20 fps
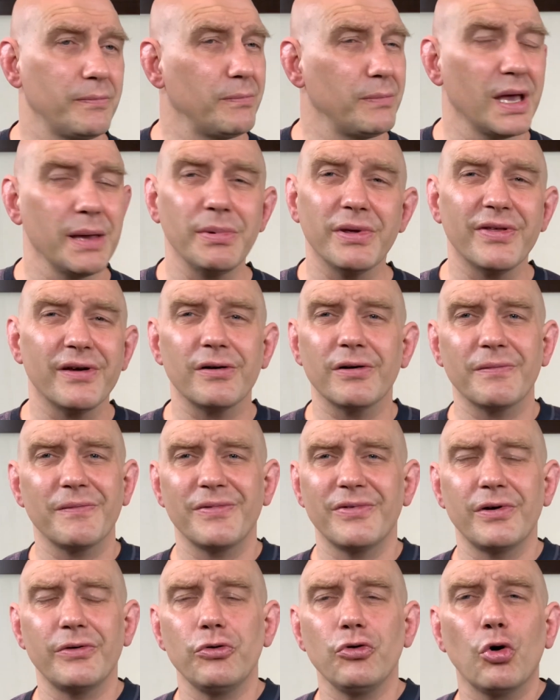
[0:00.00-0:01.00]
Maybe they're
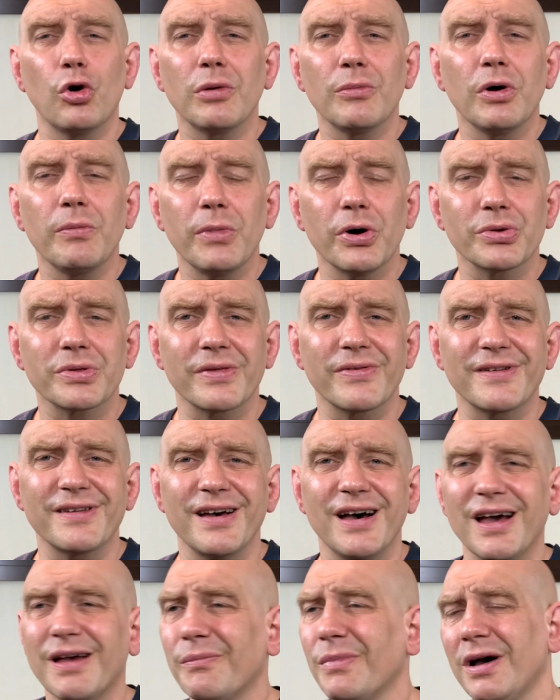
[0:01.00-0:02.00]
normal most of the
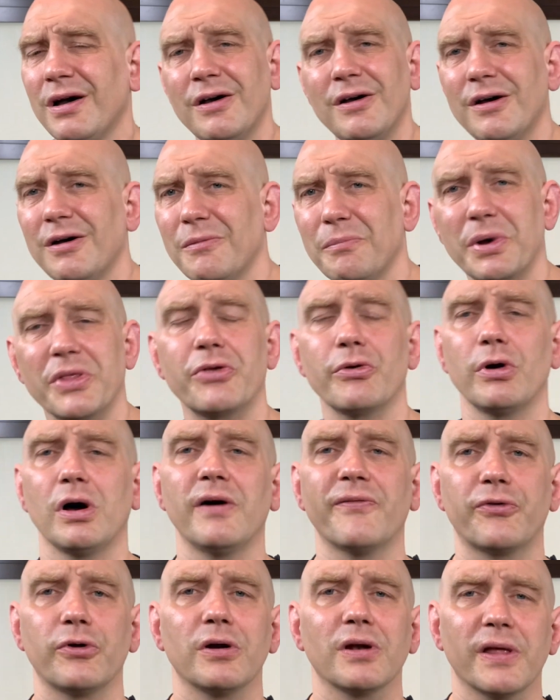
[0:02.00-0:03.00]
time, but they're
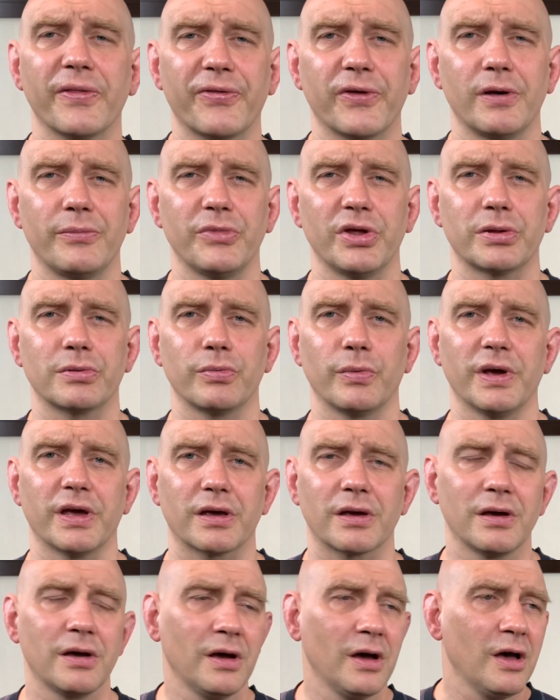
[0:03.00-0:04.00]
off their lithium this
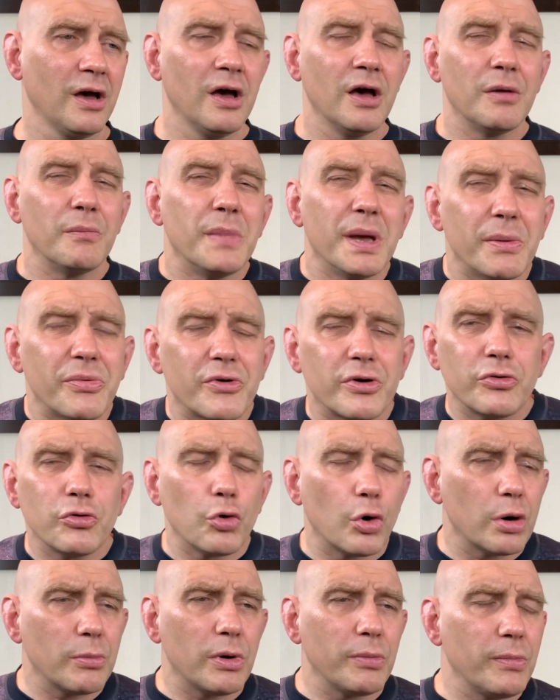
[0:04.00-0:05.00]
week. Maybe they're
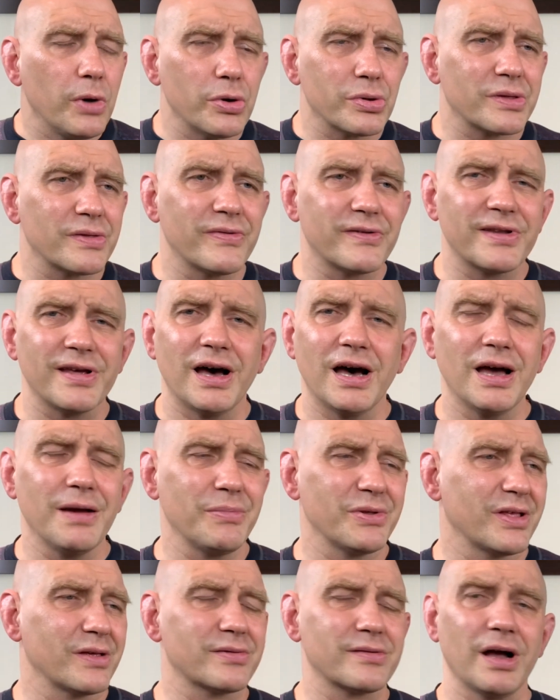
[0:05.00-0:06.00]
normal most of the time,
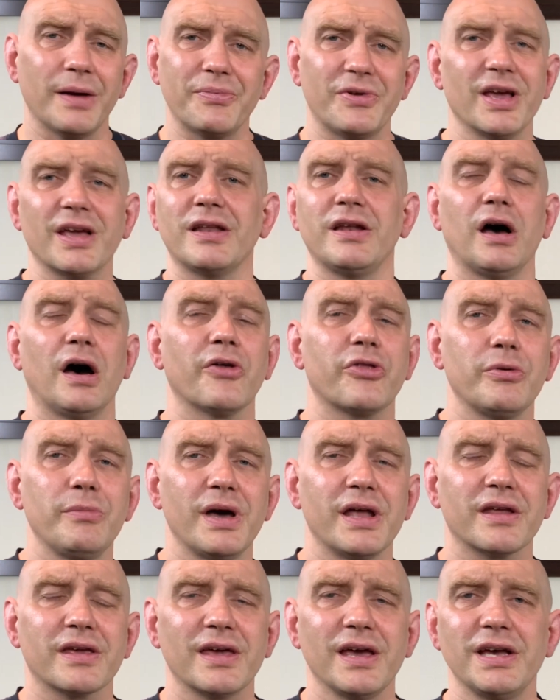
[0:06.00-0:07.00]
but they stopped taking other
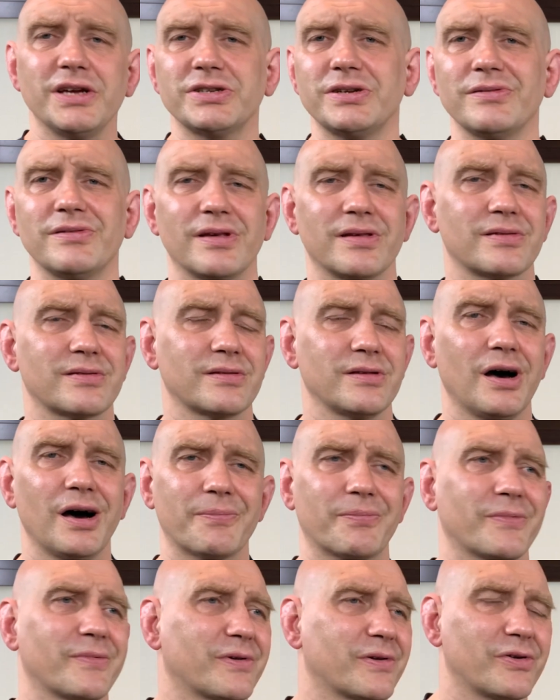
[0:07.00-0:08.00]
medications. They
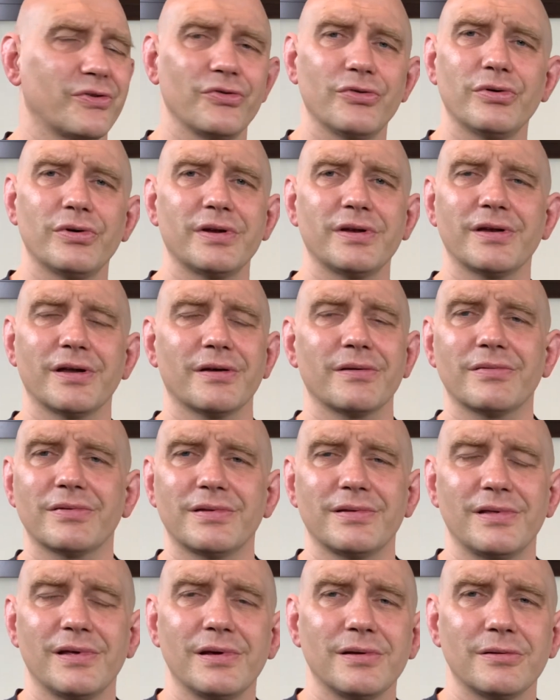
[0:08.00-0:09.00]
stopped doing,
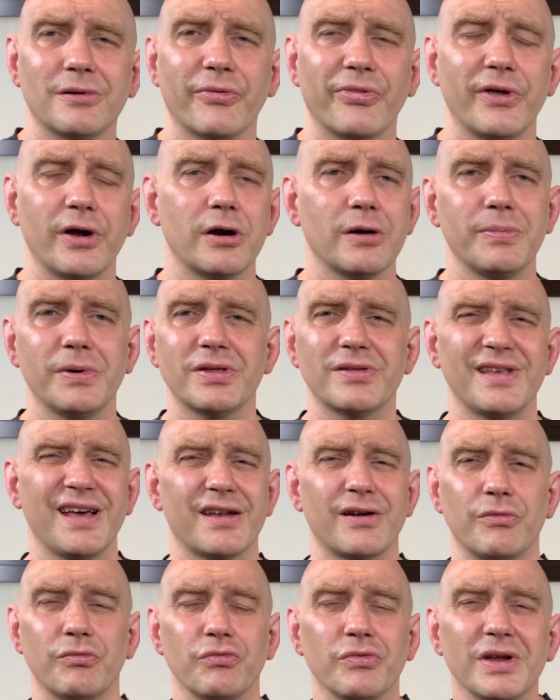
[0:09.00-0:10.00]
seeing the therapist. They had
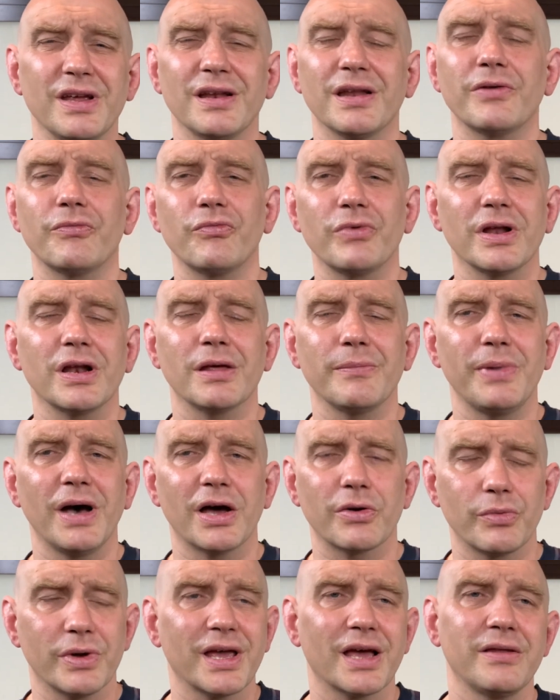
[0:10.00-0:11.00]
a really, really
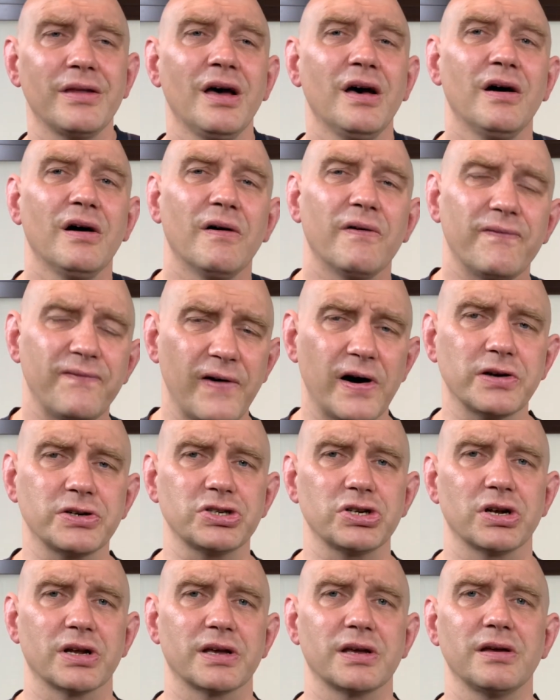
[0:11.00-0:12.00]
bad weekend.
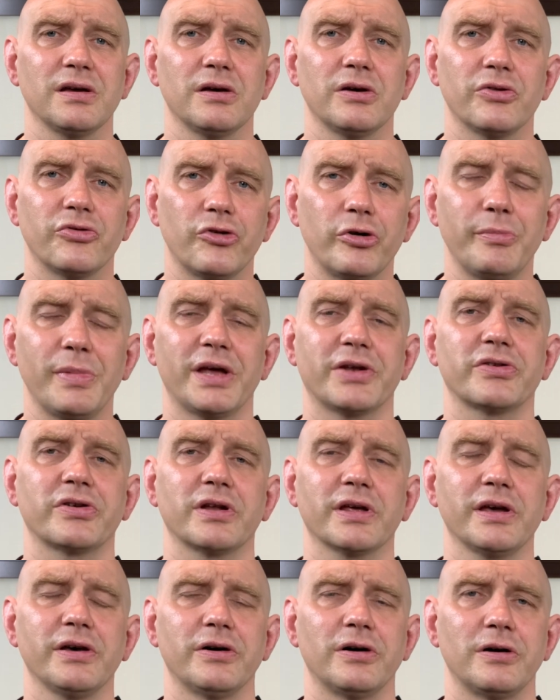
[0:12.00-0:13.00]
Functionally, they're
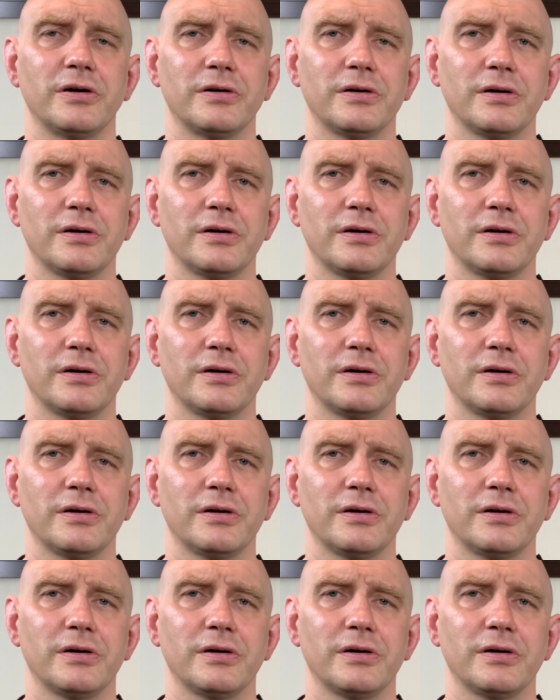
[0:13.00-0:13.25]
mentally ill.